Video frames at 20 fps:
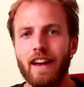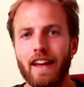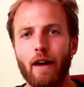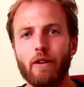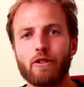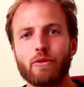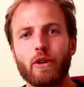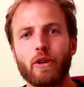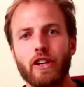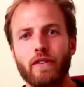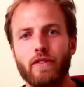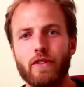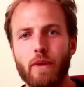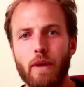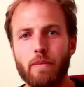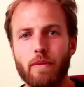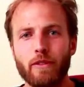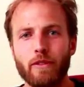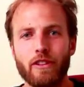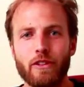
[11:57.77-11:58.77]
And I was wondering if you
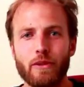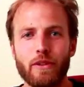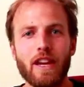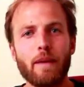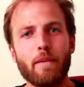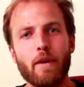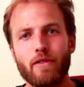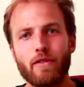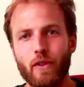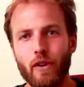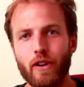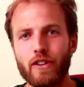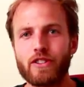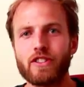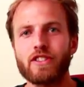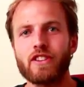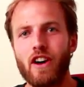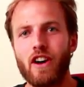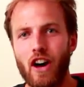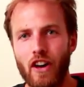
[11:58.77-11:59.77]
might be able to do a demo for
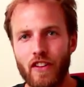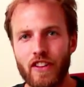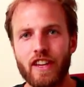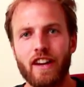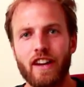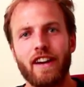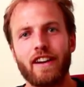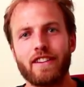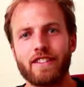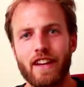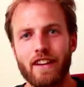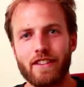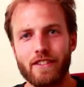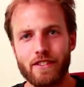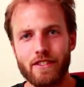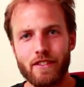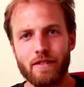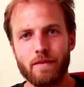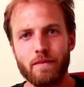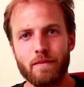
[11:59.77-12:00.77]
us on the ISS.